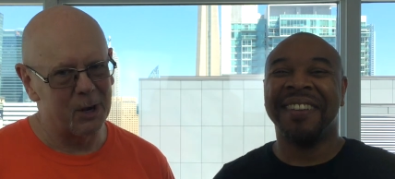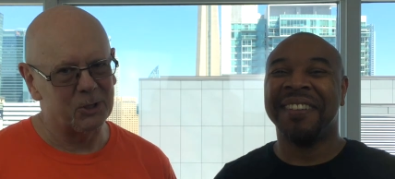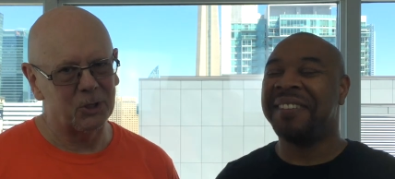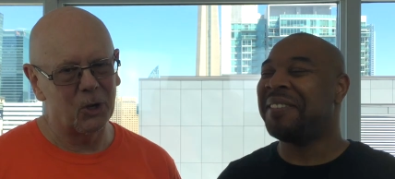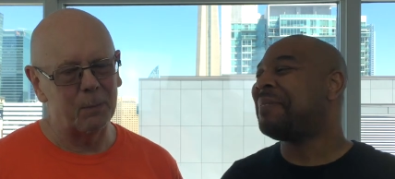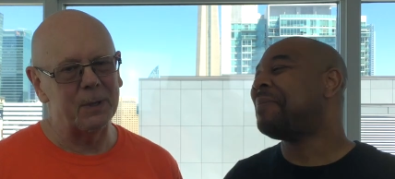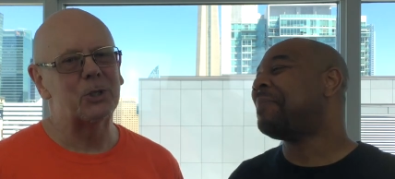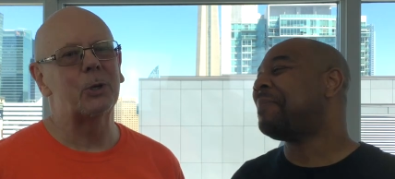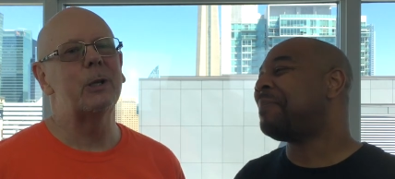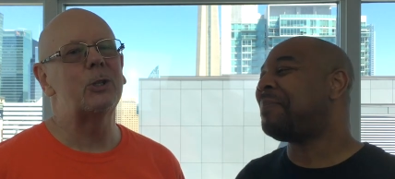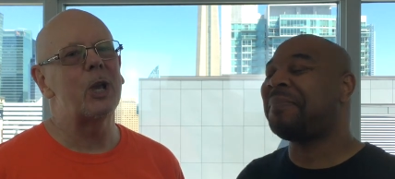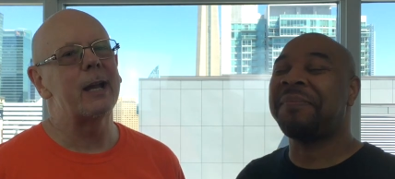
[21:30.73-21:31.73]
Speaker 1: our show, be
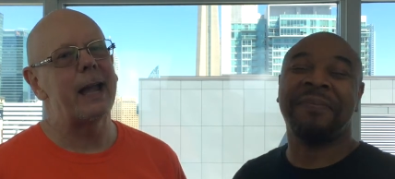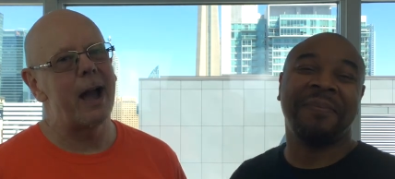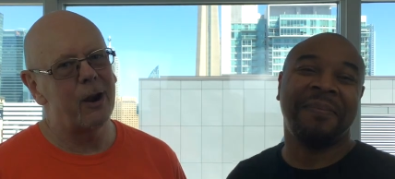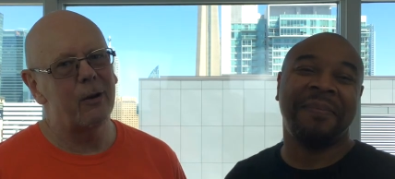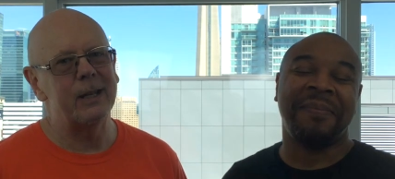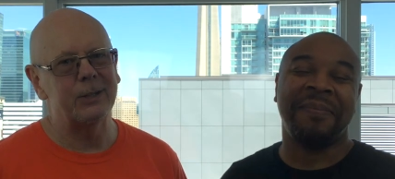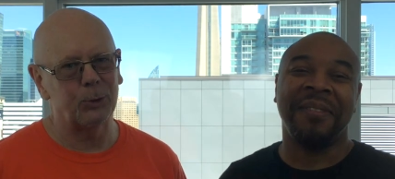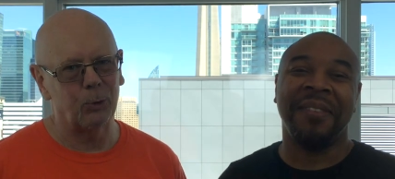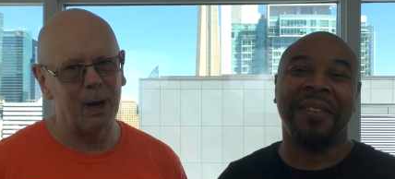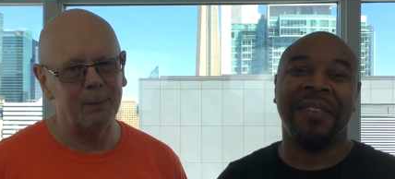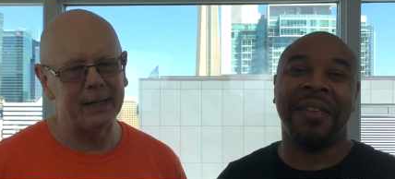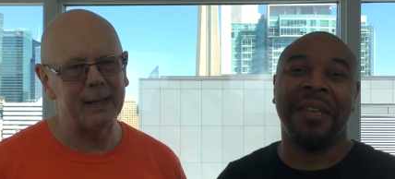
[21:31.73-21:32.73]
sure and check out our
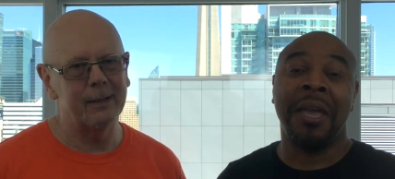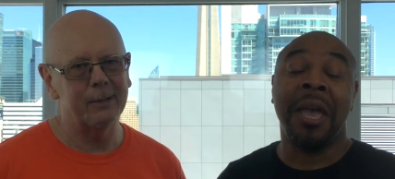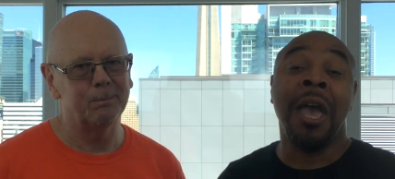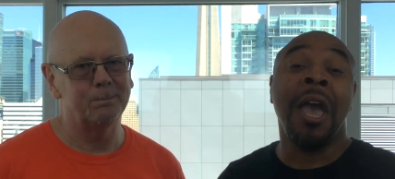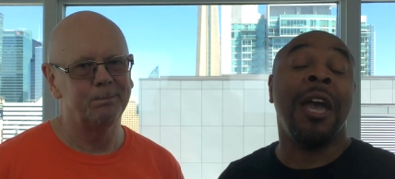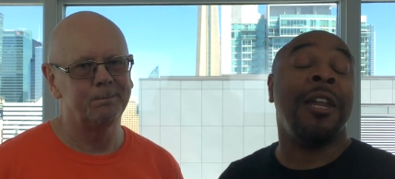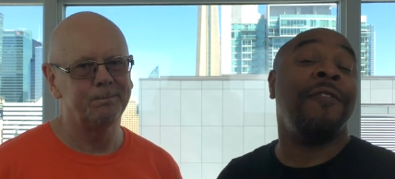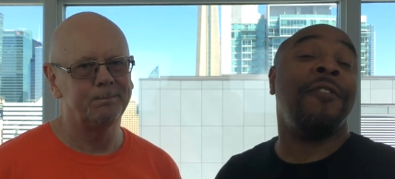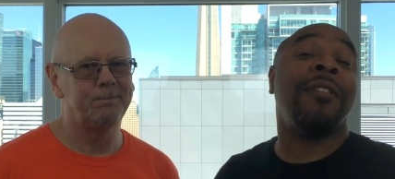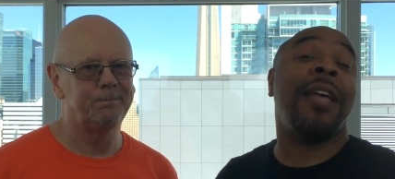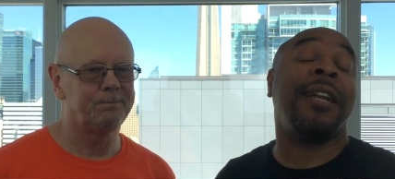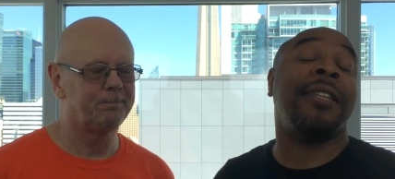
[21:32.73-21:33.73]
Instagram account.
Speaker 2: And
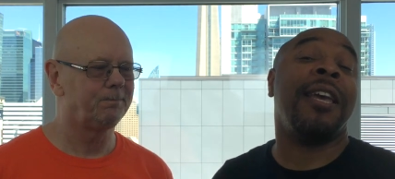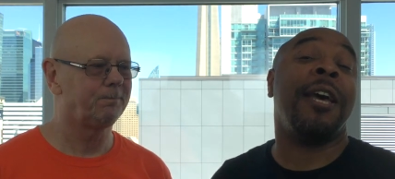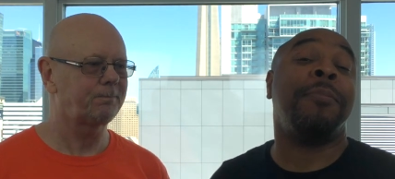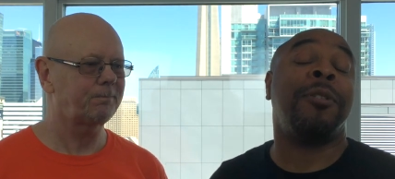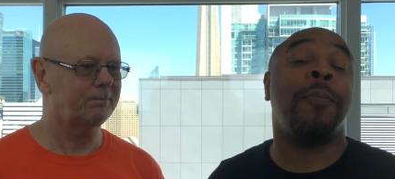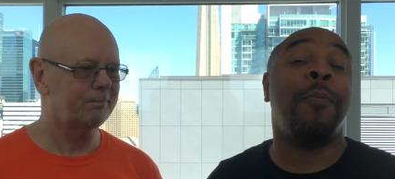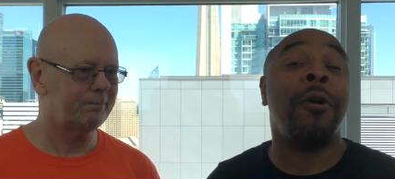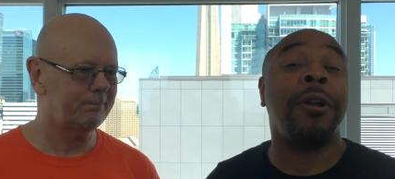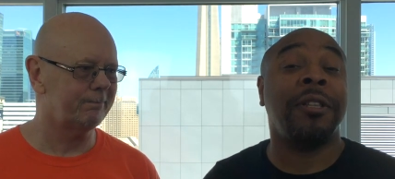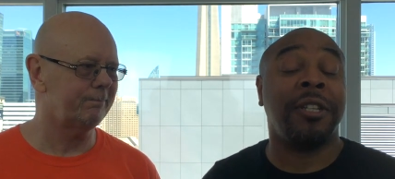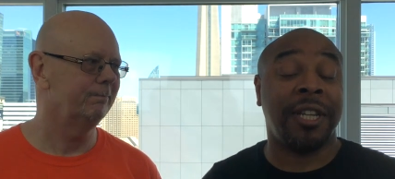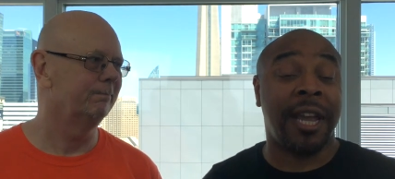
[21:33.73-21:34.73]
if you'd like to help
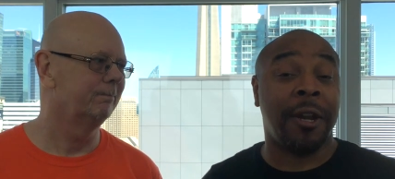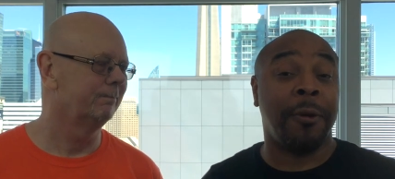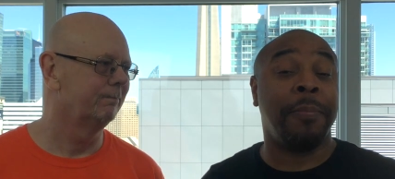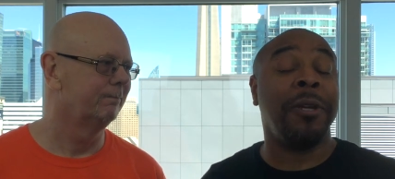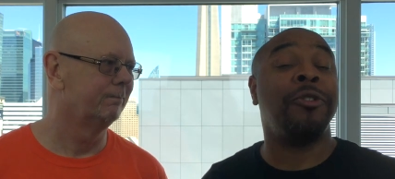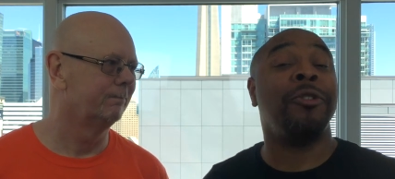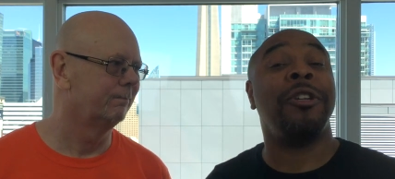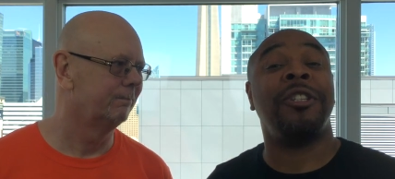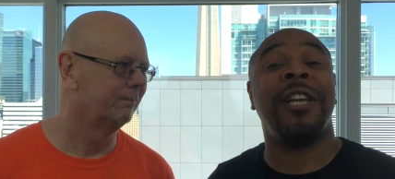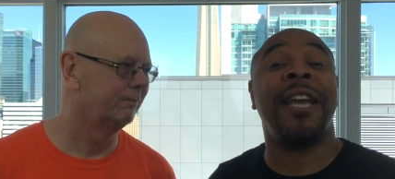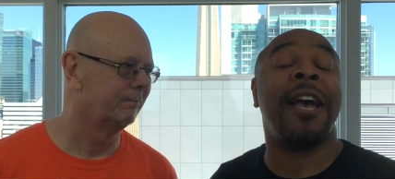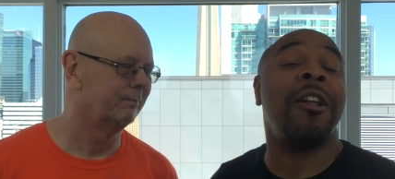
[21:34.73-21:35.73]
support the channel, be sure
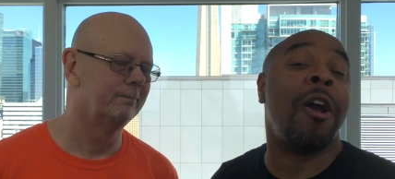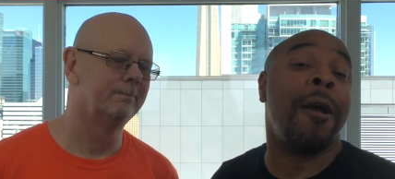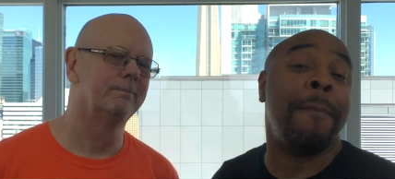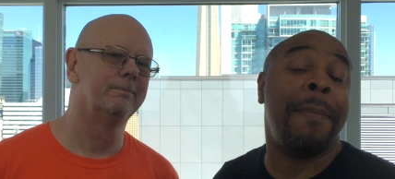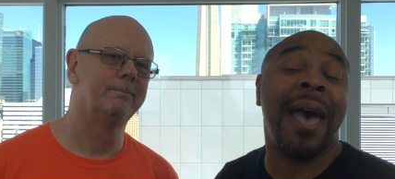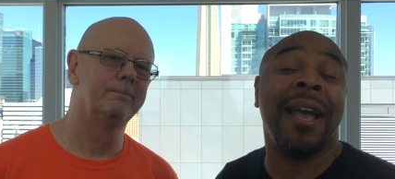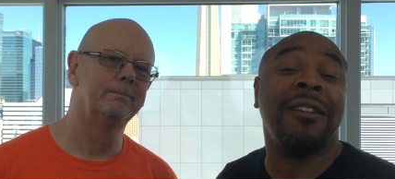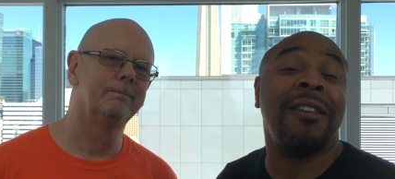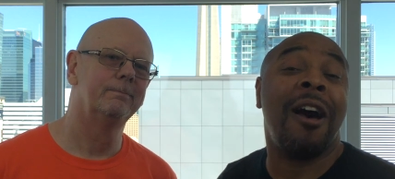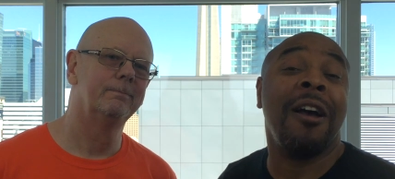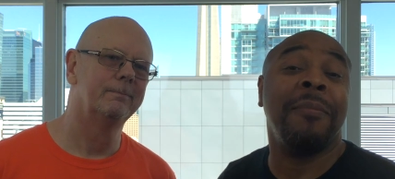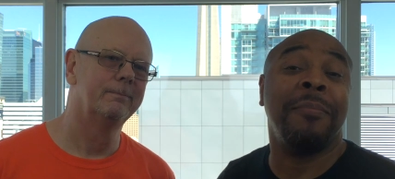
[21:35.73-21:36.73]
to check out our Back
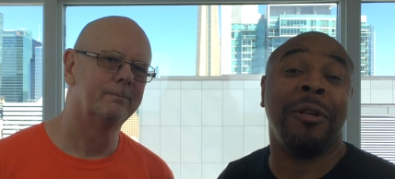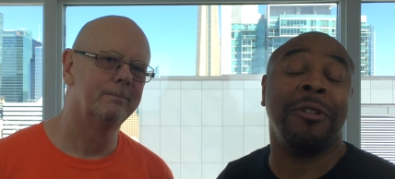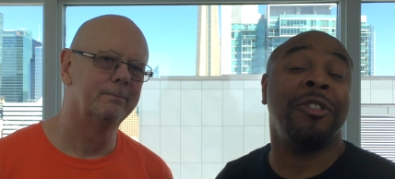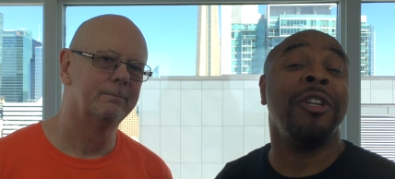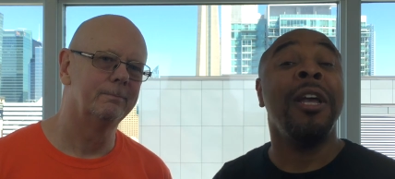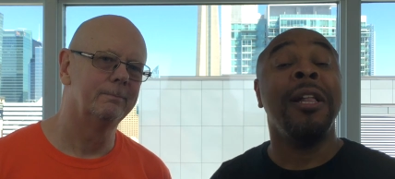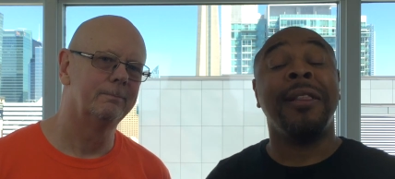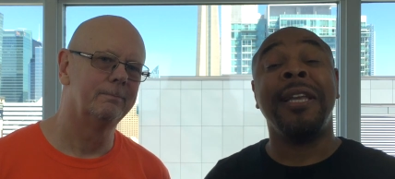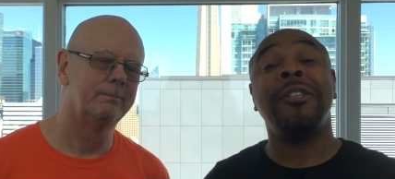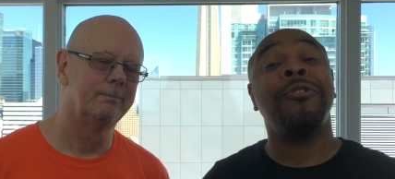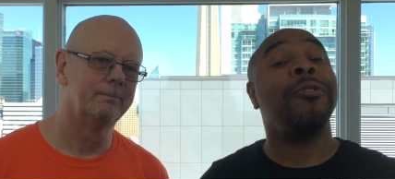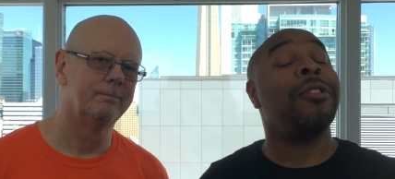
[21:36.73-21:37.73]
Talk merch.
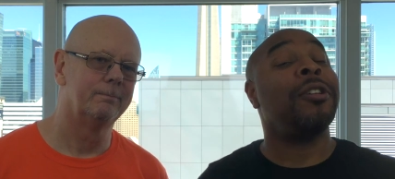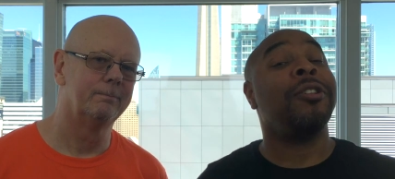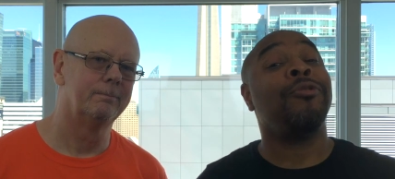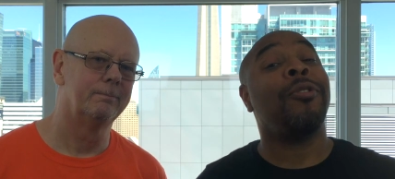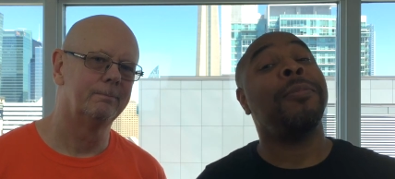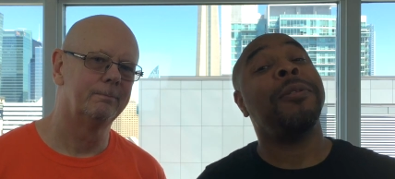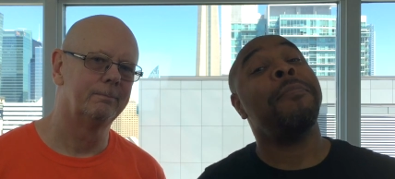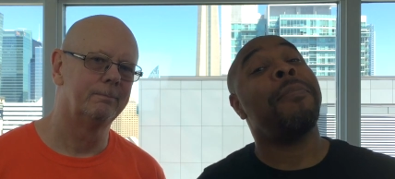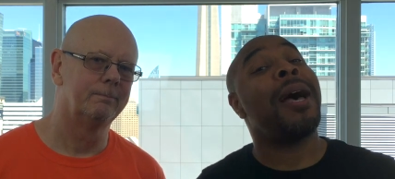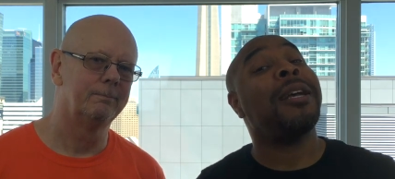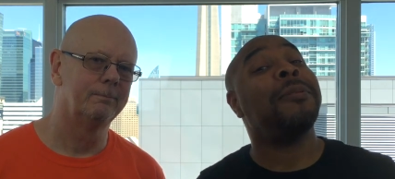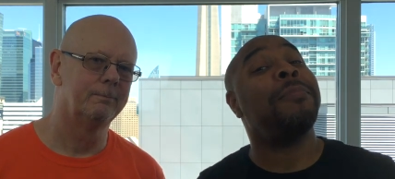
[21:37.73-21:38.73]
Links are in the description box